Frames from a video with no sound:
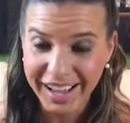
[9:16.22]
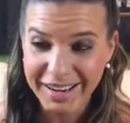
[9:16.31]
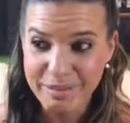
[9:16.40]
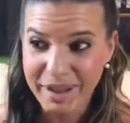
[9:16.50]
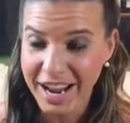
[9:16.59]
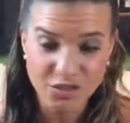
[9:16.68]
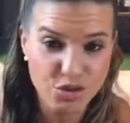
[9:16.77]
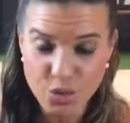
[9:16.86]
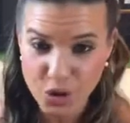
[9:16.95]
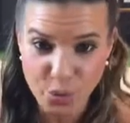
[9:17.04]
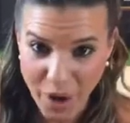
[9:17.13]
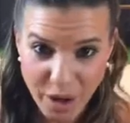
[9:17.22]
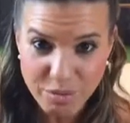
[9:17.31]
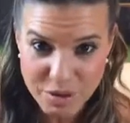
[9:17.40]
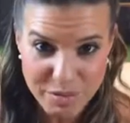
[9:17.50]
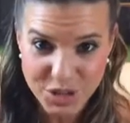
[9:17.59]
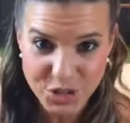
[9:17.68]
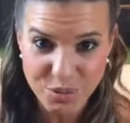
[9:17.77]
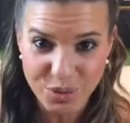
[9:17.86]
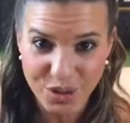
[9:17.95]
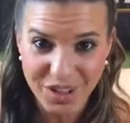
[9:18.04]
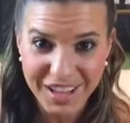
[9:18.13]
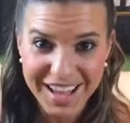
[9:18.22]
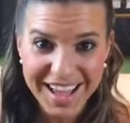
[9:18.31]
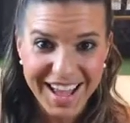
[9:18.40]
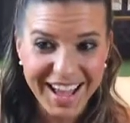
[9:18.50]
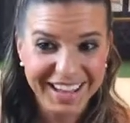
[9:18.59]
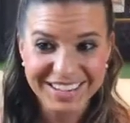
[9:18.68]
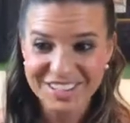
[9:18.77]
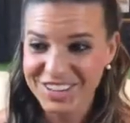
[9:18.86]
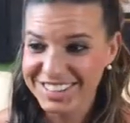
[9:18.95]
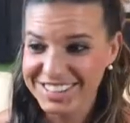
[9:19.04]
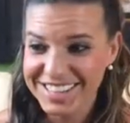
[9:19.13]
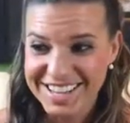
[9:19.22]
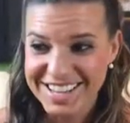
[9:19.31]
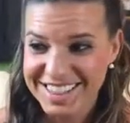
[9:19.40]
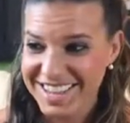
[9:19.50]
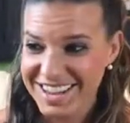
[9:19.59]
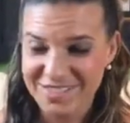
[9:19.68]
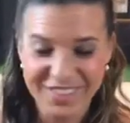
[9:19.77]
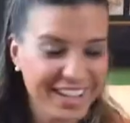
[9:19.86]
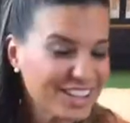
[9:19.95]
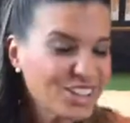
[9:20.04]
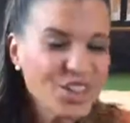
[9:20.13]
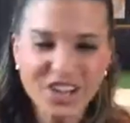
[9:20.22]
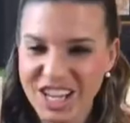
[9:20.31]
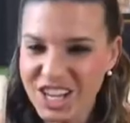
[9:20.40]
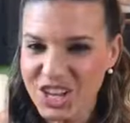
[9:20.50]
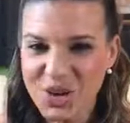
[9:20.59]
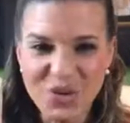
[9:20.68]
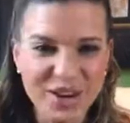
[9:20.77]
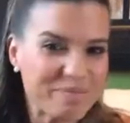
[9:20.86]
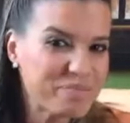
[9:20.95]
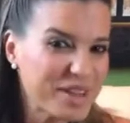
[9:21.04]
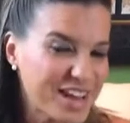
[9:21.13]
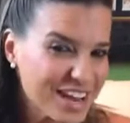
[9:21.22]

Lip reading: and make everyone around me miserable, and just think of like looking cute and